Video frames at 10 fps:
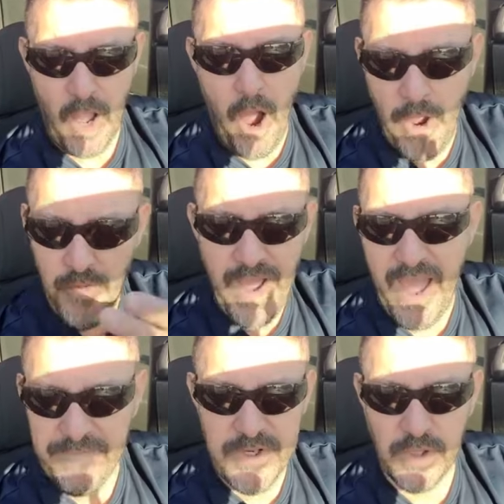All you
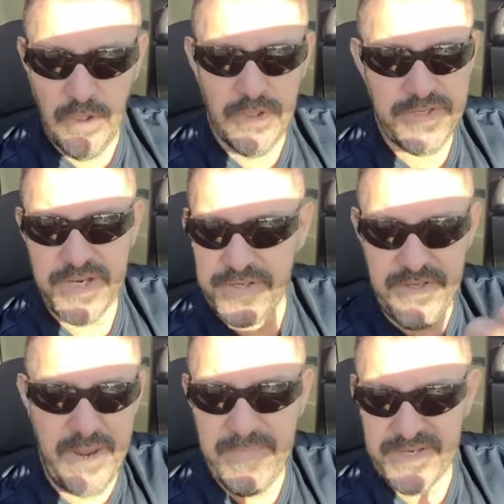have to lose is
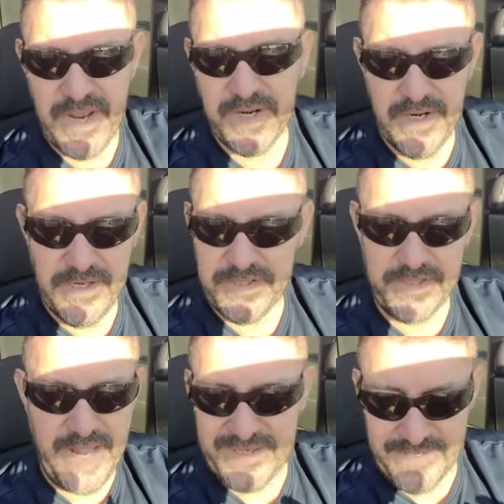demons and curses.
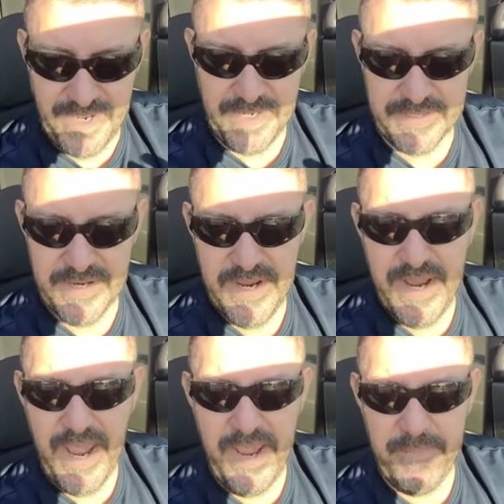That's it.
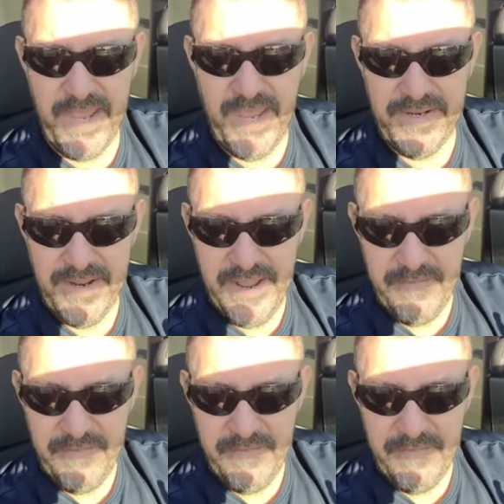Amen?